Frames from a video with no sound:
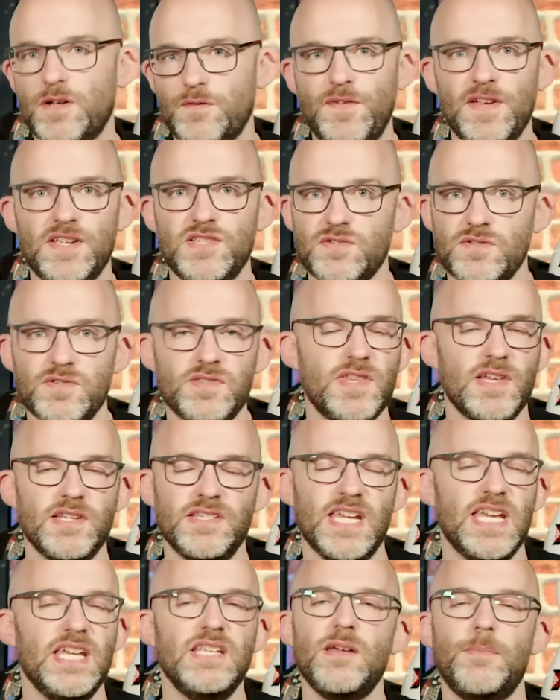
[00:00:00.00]
officials that
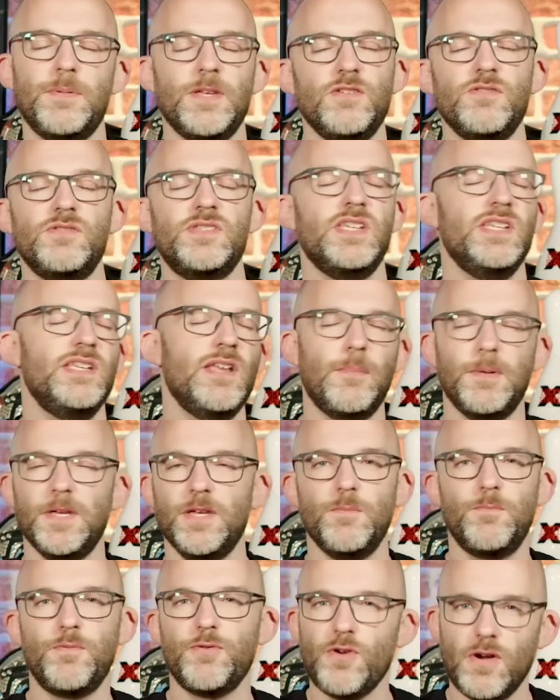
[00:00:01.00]
a
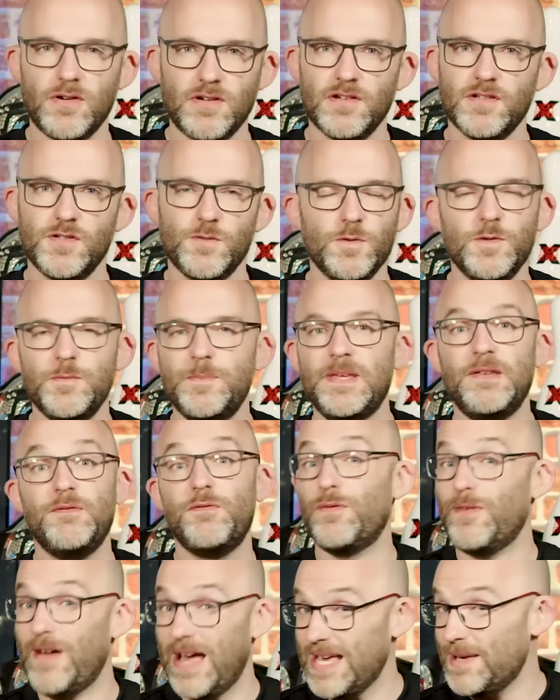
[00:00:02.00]
WCW product would be
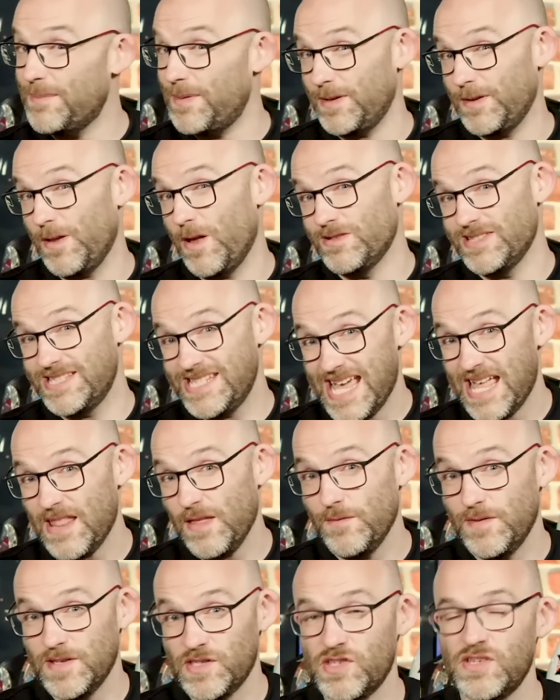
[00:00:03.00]
viable on
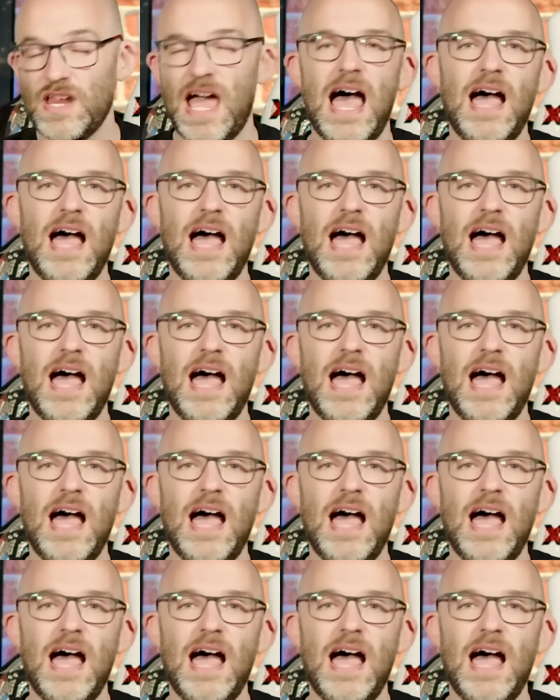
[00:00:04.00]
television